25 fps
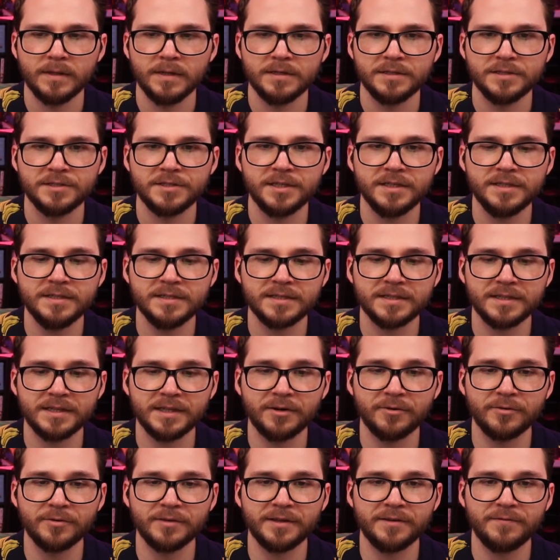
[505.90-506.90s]
Shin's
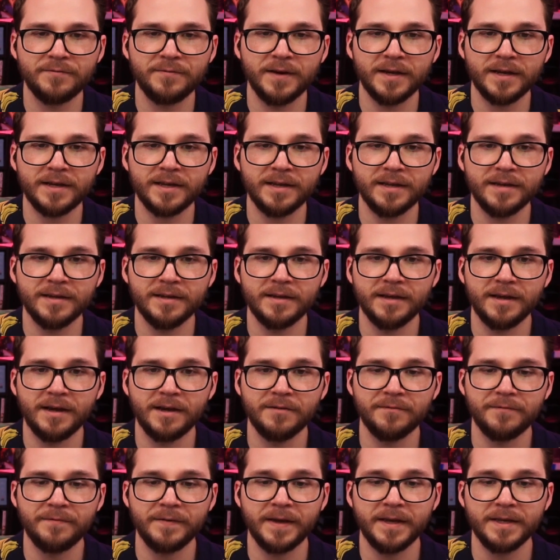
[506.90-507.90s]
literally fucking
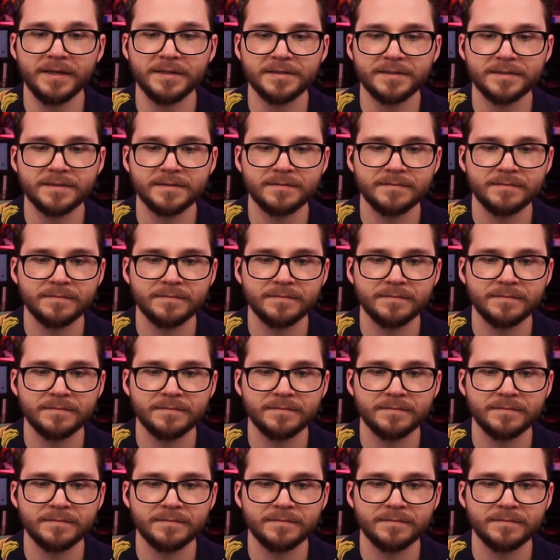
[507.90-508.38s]
unfazed.